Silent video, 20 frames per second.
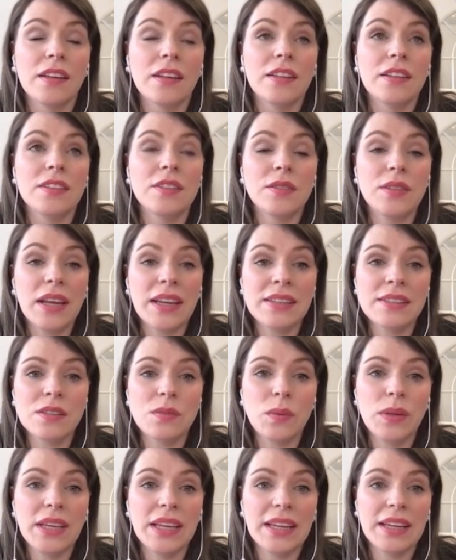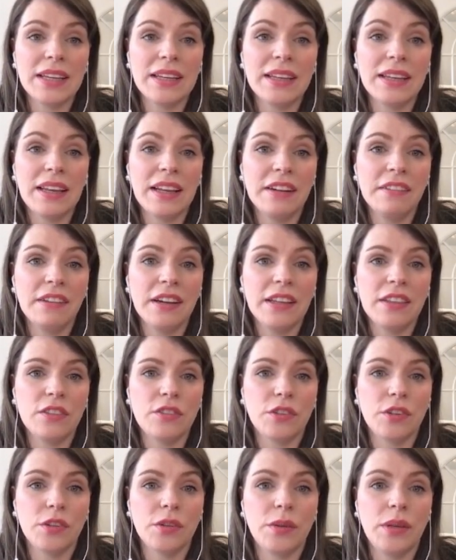So next we can iterate
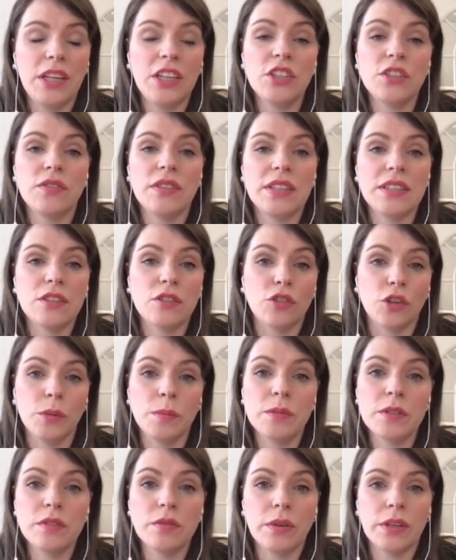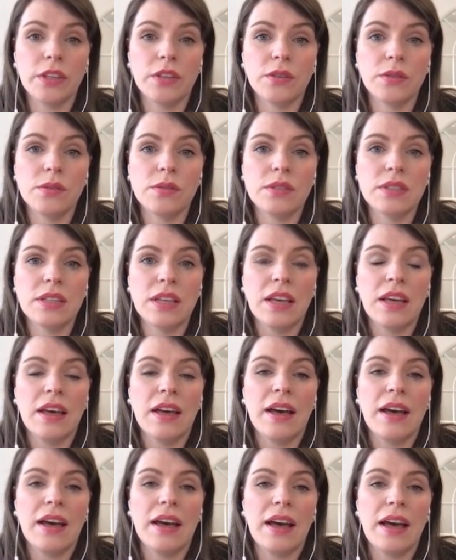through each of these groups of windows,
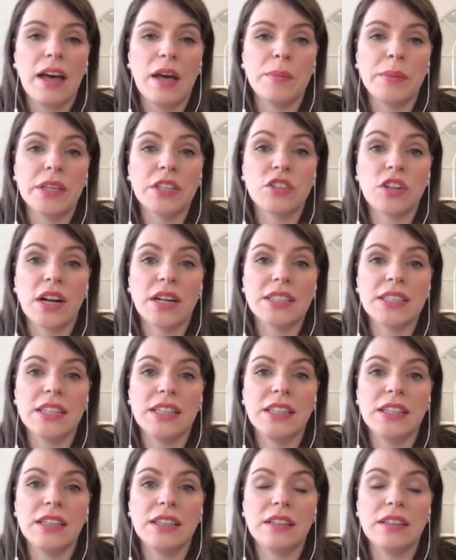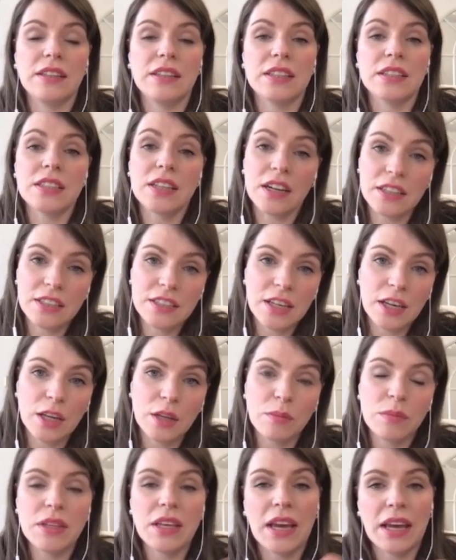um, extracting the start
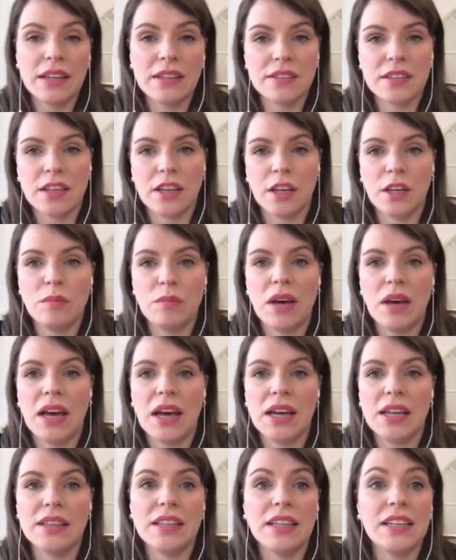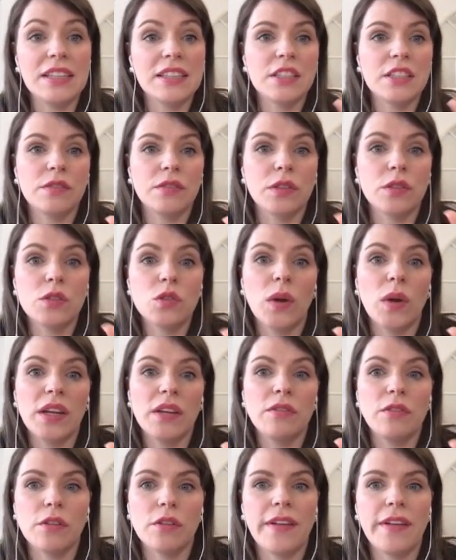time, the end time, and the list of those
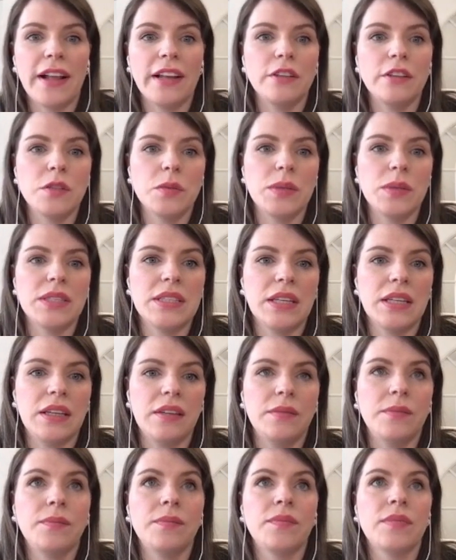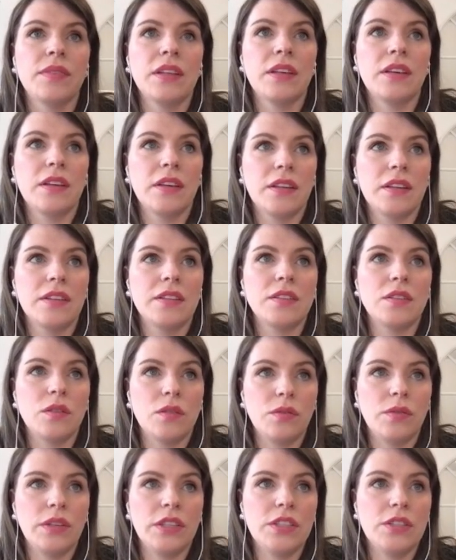24 values we see. So
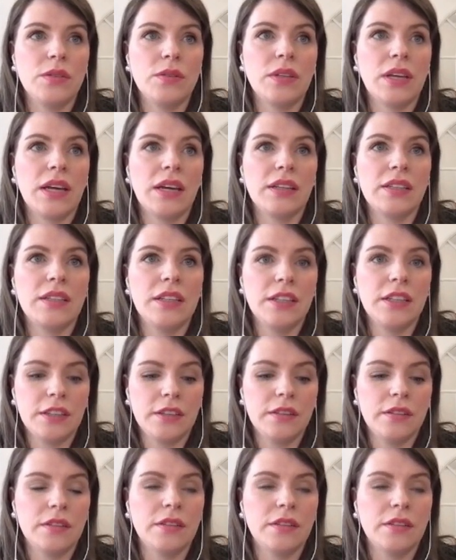if we do that here,